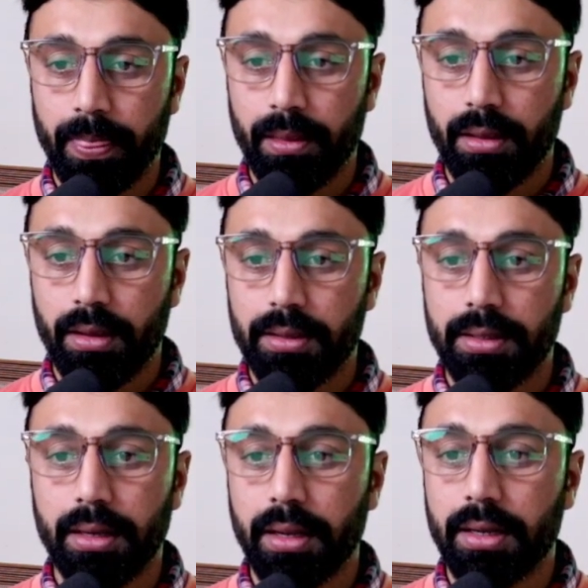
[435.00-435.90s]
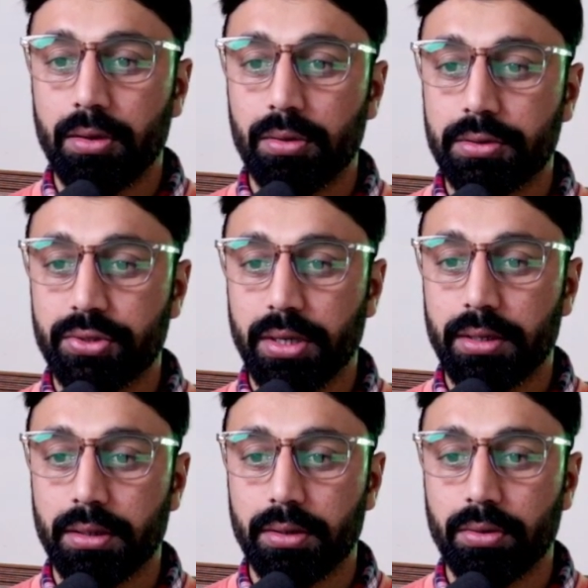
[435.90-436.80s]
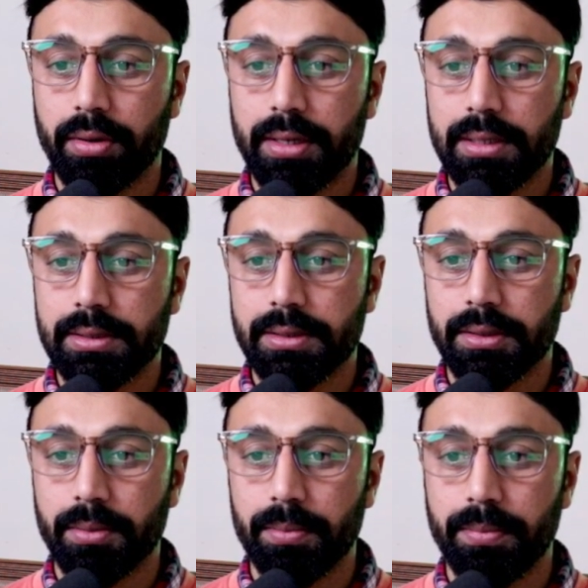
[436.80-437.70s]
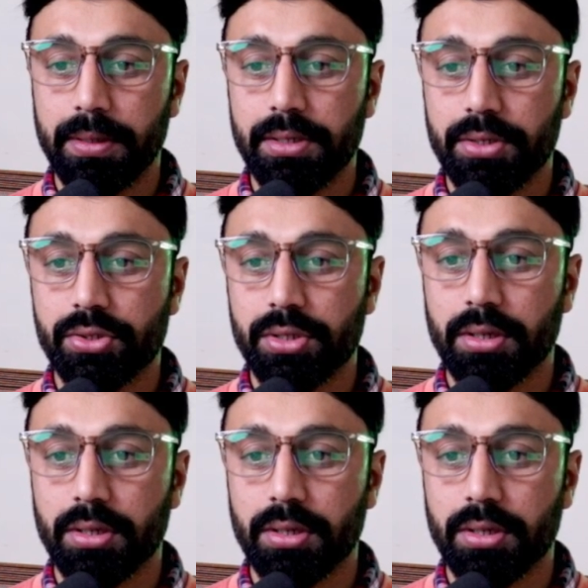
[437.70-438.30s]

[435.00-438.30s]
And then I can also check chronicles, pagination,